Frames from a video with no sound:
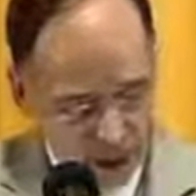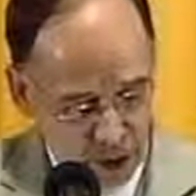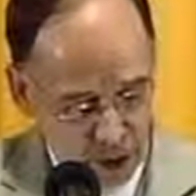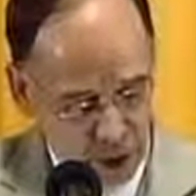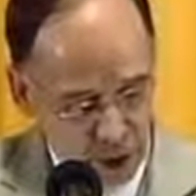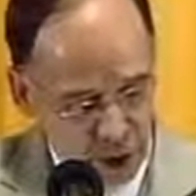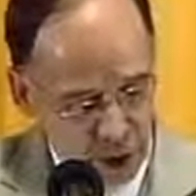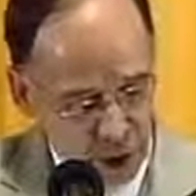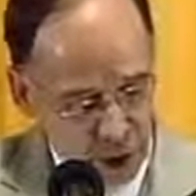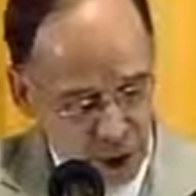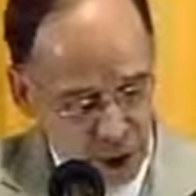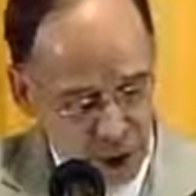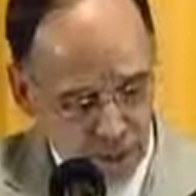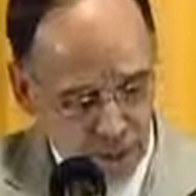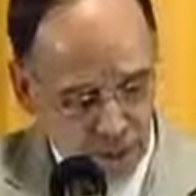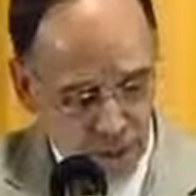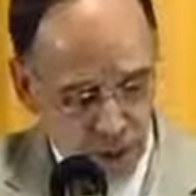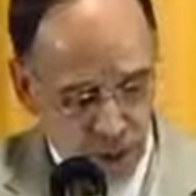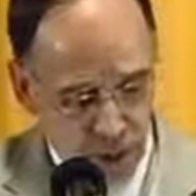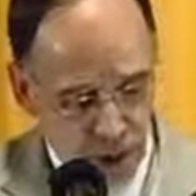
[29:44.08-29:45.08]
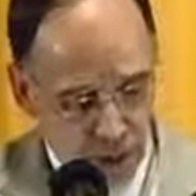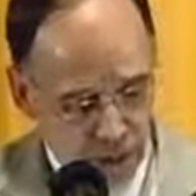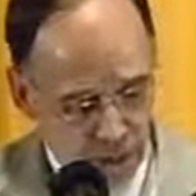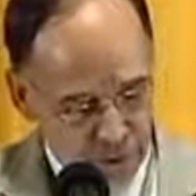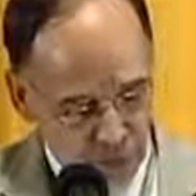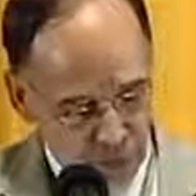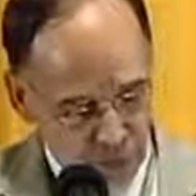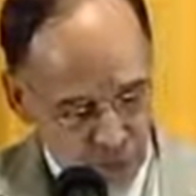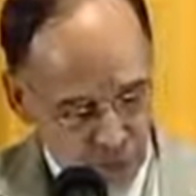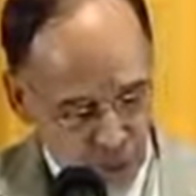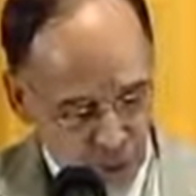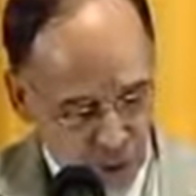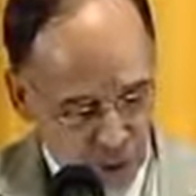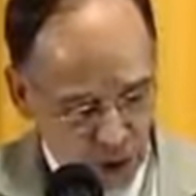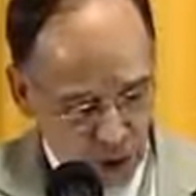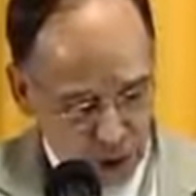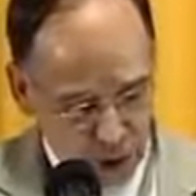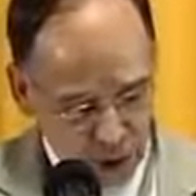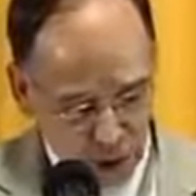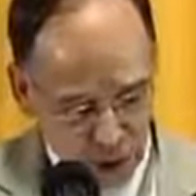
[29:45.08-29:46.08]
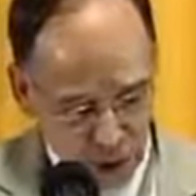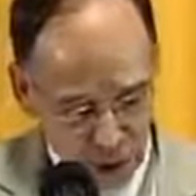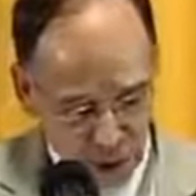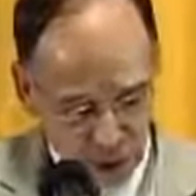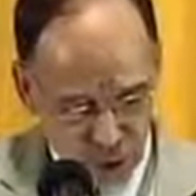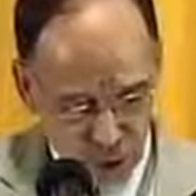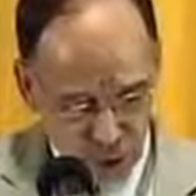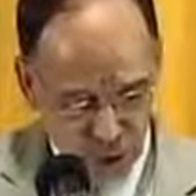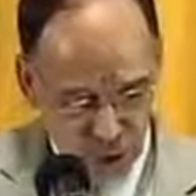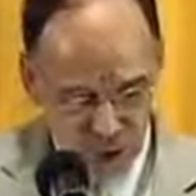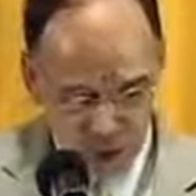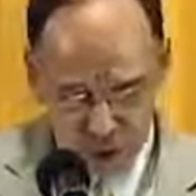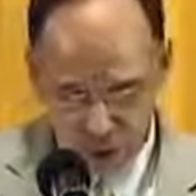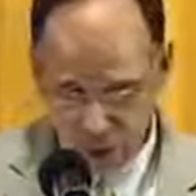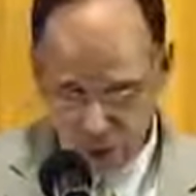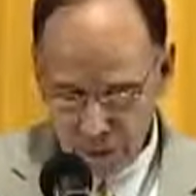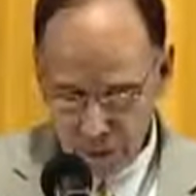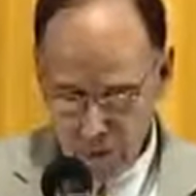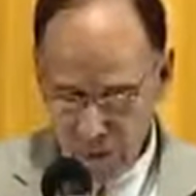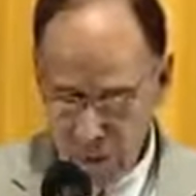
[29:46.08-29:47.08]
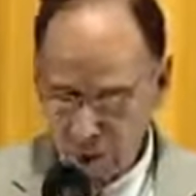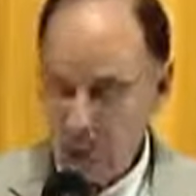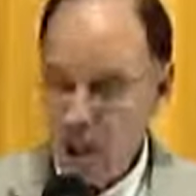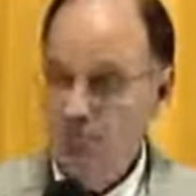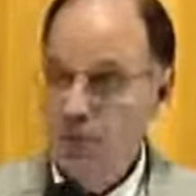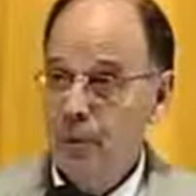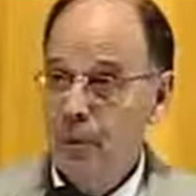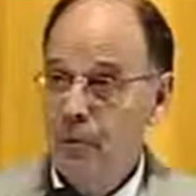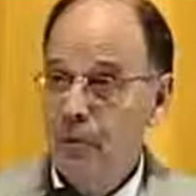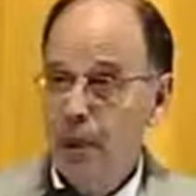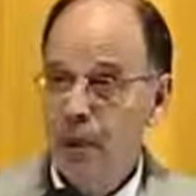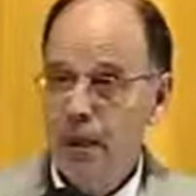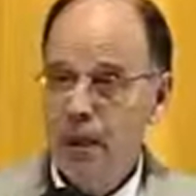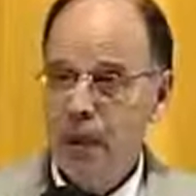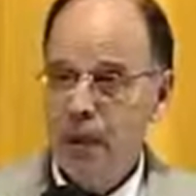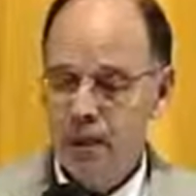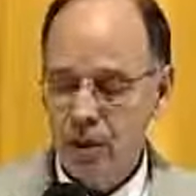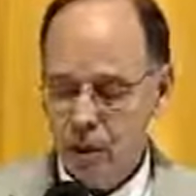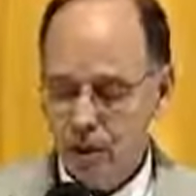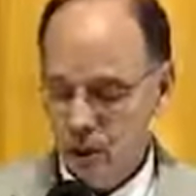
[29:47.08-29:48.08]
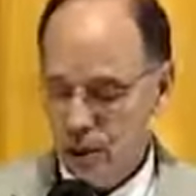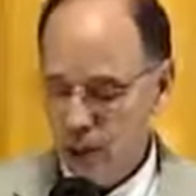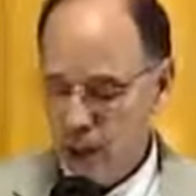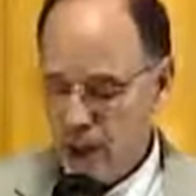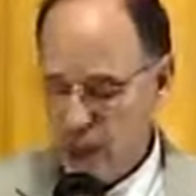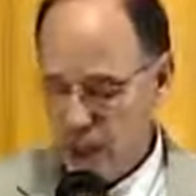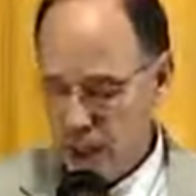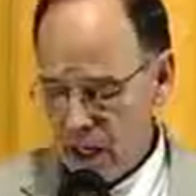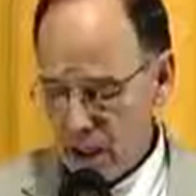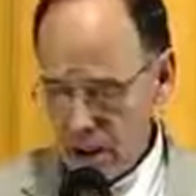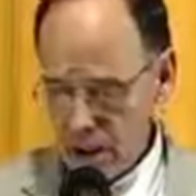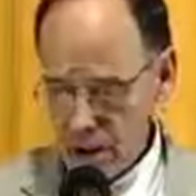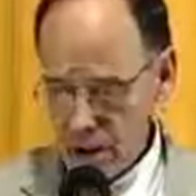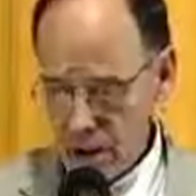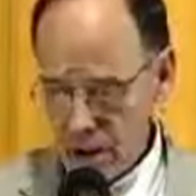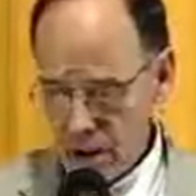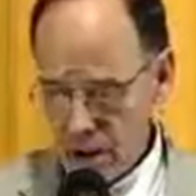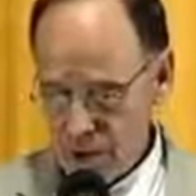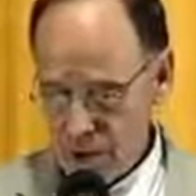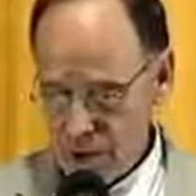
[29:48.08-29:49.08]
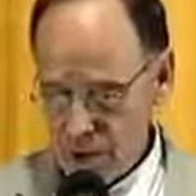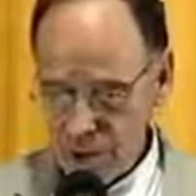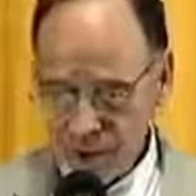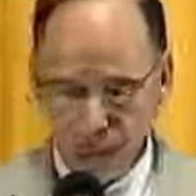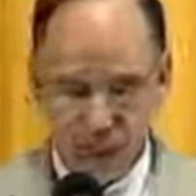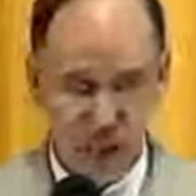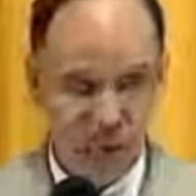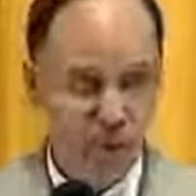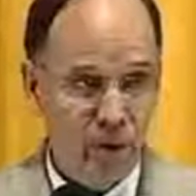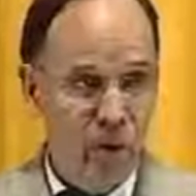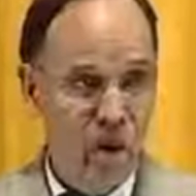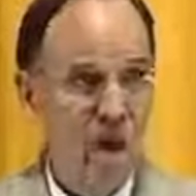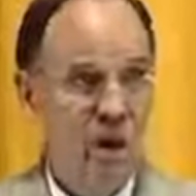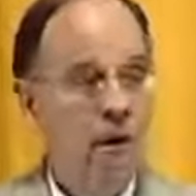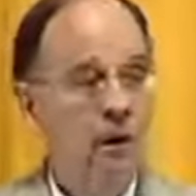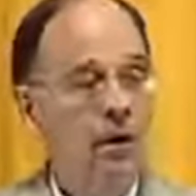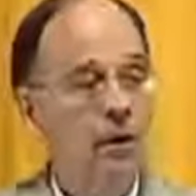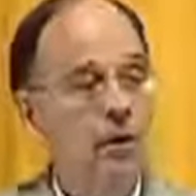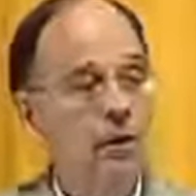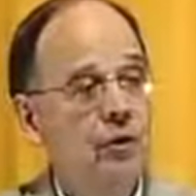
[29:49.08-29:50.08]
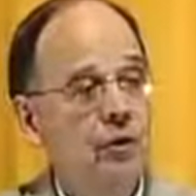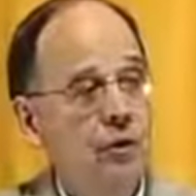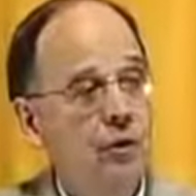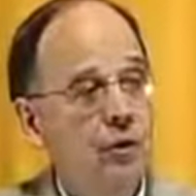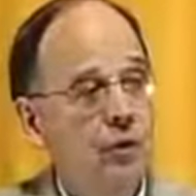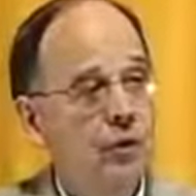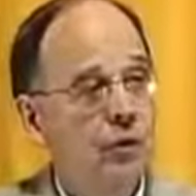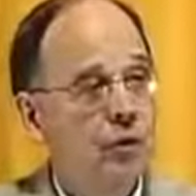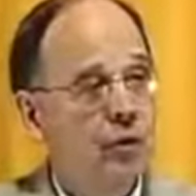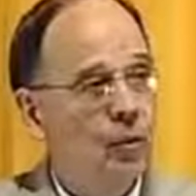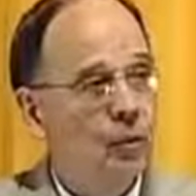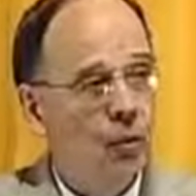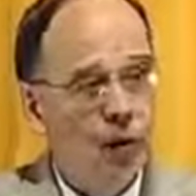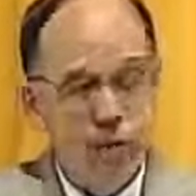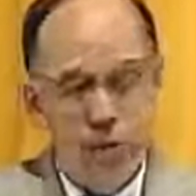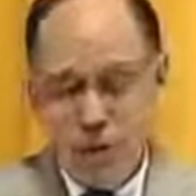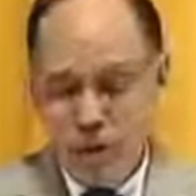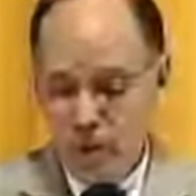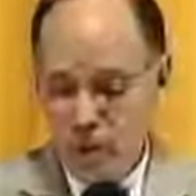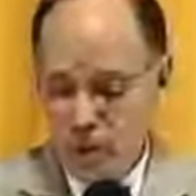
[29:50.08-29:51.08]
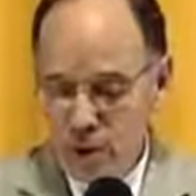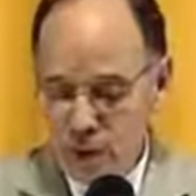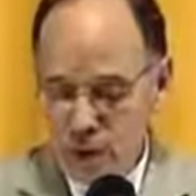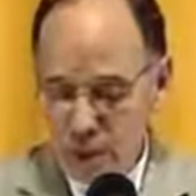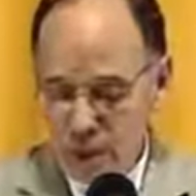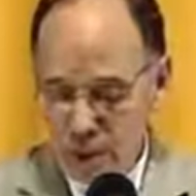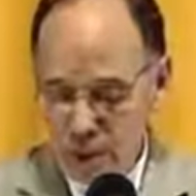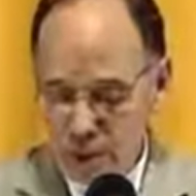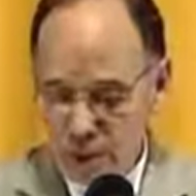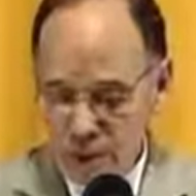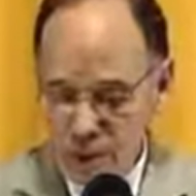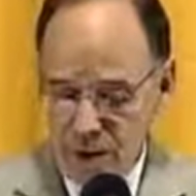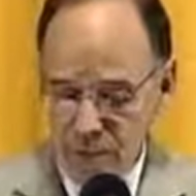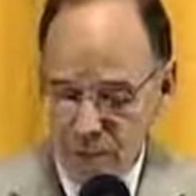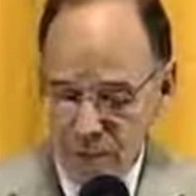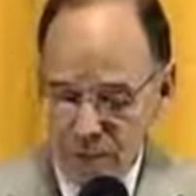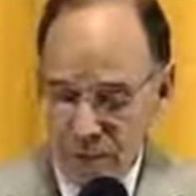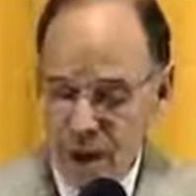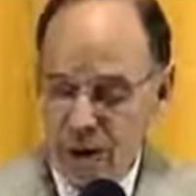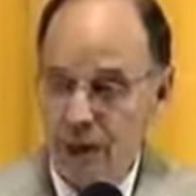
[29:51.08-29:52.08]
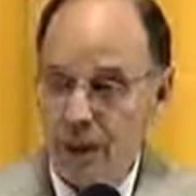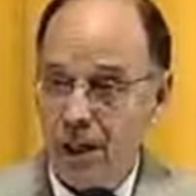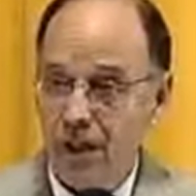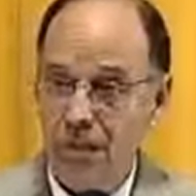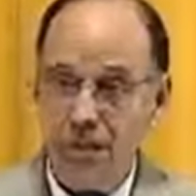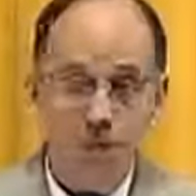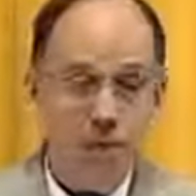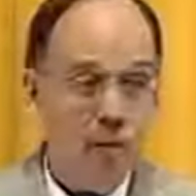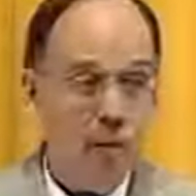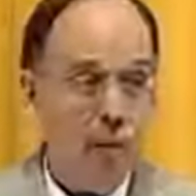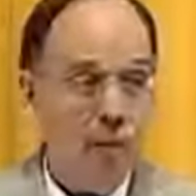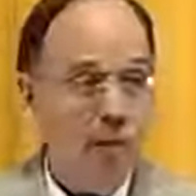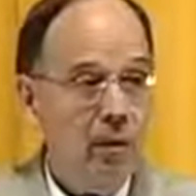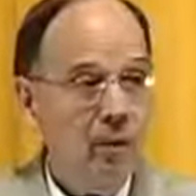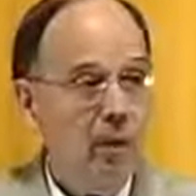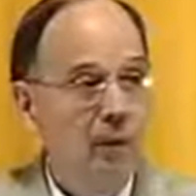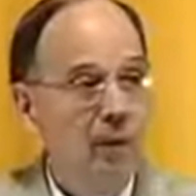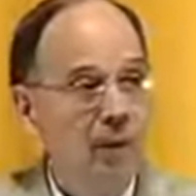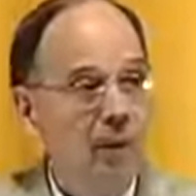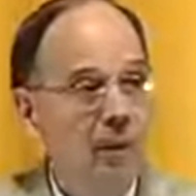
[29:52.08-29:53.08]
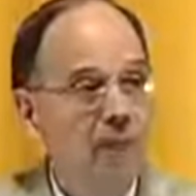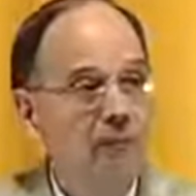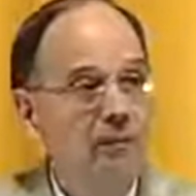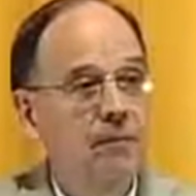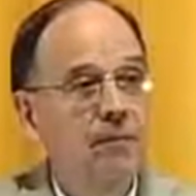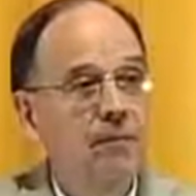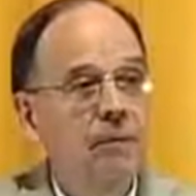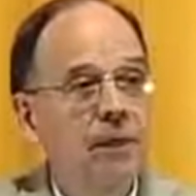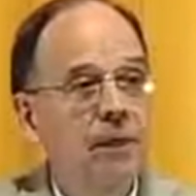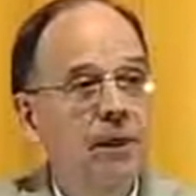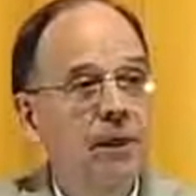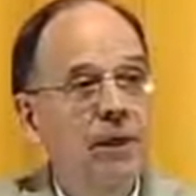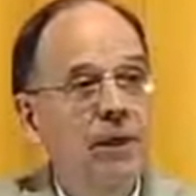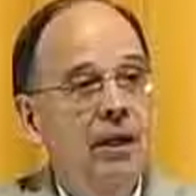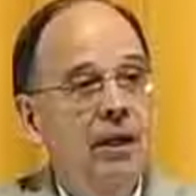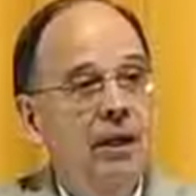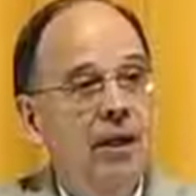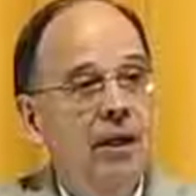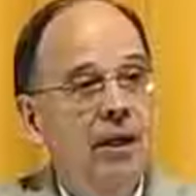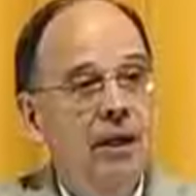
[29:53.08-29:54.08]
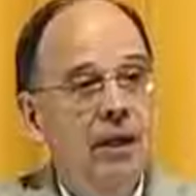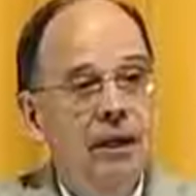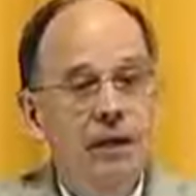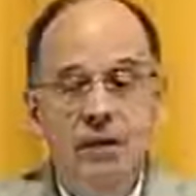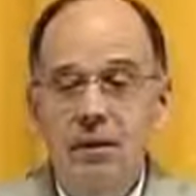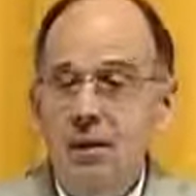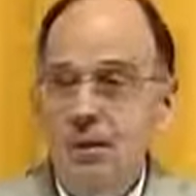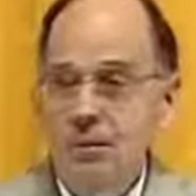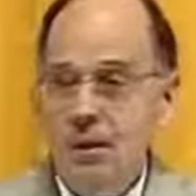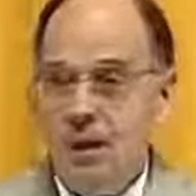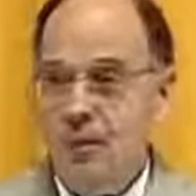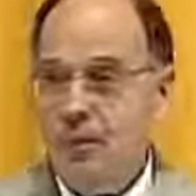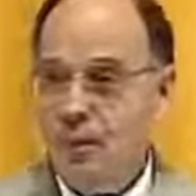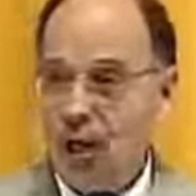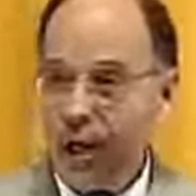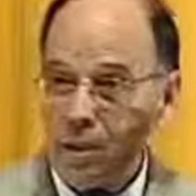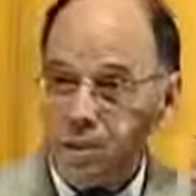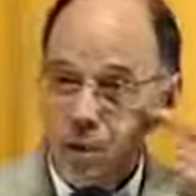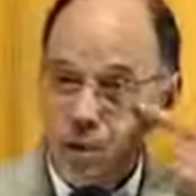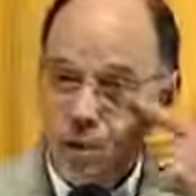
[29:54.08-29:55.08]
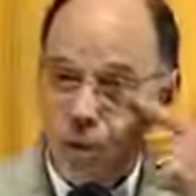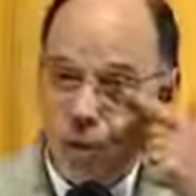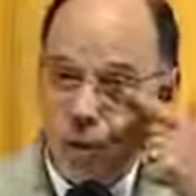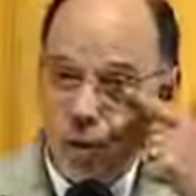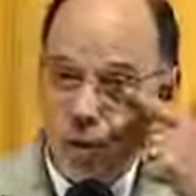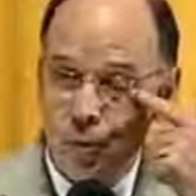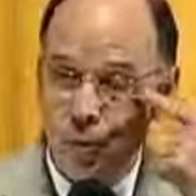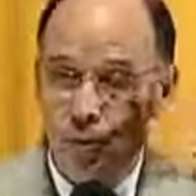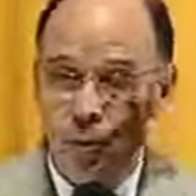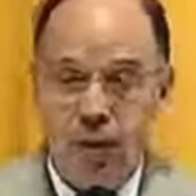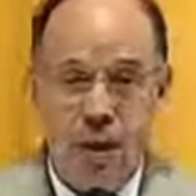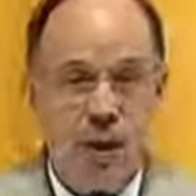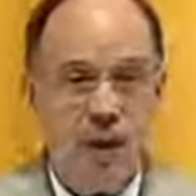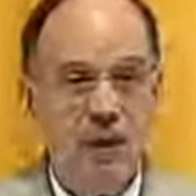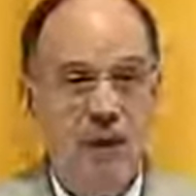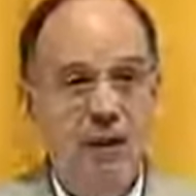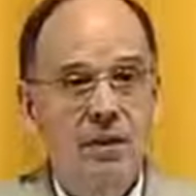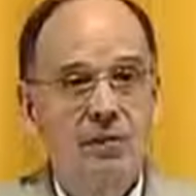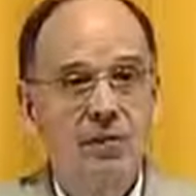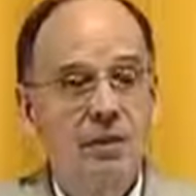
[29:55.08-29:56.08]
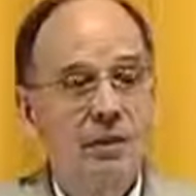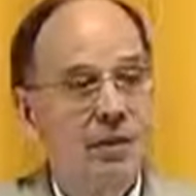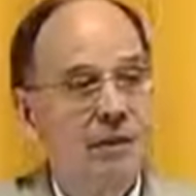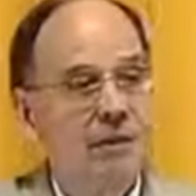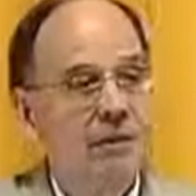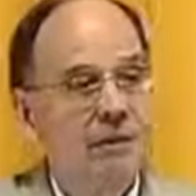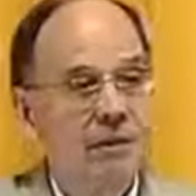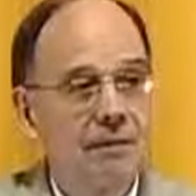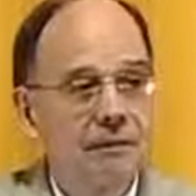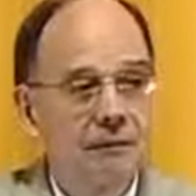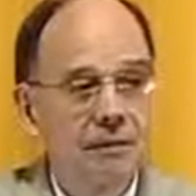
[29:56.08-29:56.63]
Genesis chapter 1, verse 26 and 27. Now keep in mind these Greek ideas that women were just deformed men, and that sometimes the Jews pray that